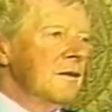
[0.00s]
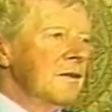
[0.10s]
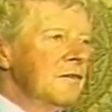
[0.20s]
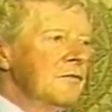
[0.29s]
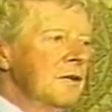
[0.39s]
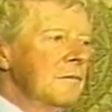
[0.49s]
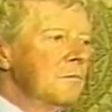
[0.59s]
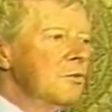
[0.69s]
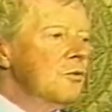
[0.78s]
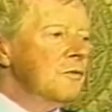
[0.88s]

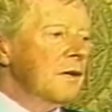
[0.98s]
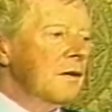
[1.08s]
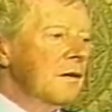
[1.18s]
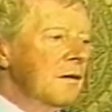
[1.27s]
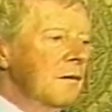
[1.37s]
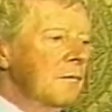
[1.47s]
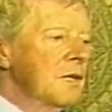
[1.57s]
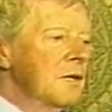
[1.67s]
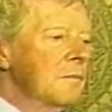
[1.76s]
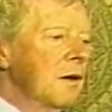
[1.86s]
living, moving
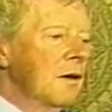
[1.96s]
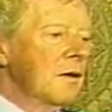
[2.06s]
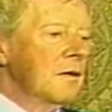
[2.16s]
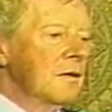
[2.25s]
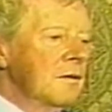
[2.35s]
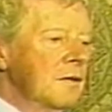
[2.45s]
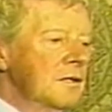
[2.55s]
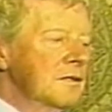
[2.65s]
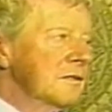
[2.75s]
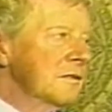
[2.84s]
amoeba
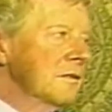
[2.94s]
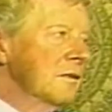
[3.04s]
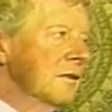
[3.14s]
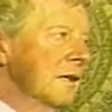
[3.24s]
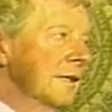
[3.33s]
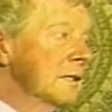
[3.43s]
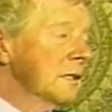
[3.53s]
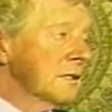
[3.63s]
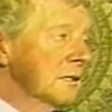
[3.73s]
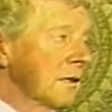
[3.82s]
that's
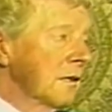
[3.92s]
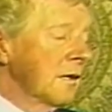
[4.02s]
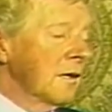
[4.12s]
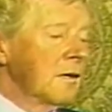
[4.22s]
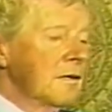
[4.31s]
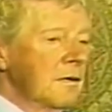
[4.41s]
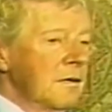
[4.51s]
existing there.